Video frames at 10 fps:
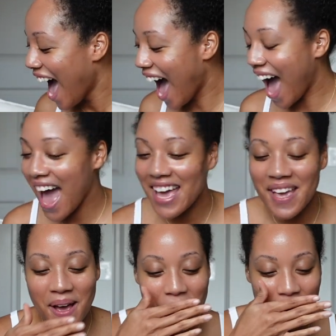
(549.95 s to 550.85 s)

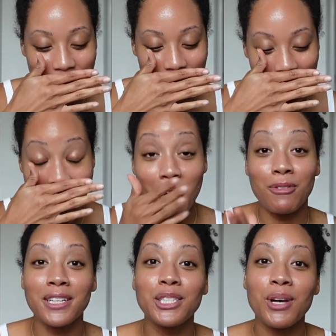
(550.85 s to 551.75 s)
I
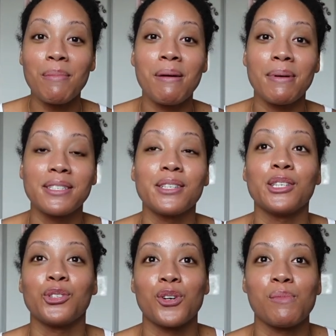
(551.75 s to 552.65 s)
really try my best to
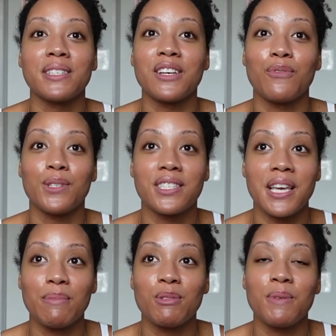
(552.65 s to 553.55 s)
control myself with
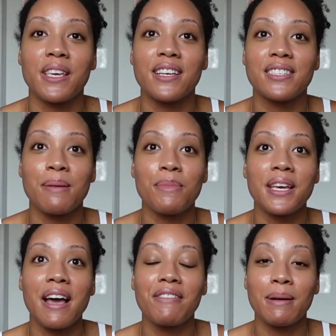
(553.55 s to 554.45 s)
Skims, because
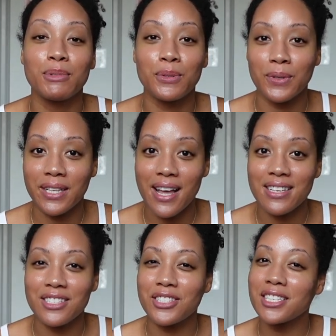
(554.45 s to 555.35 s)
something I've come to
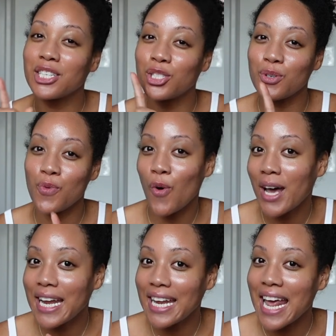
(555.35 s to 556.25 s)
realize is just because you
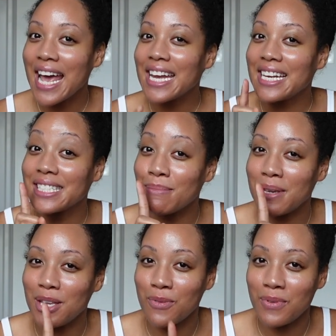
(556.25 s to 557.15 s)
want it doesn't
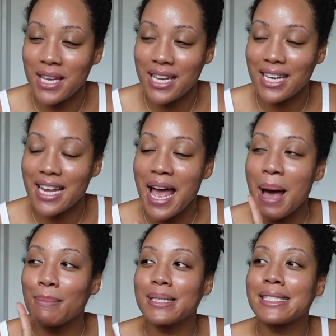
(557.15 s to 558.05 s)
mean you need it,
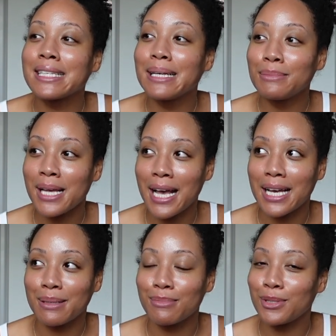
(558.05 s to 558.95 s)
but
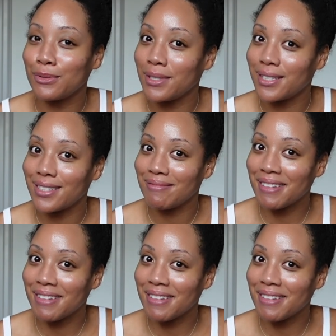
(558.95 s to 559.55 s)
sometimes you need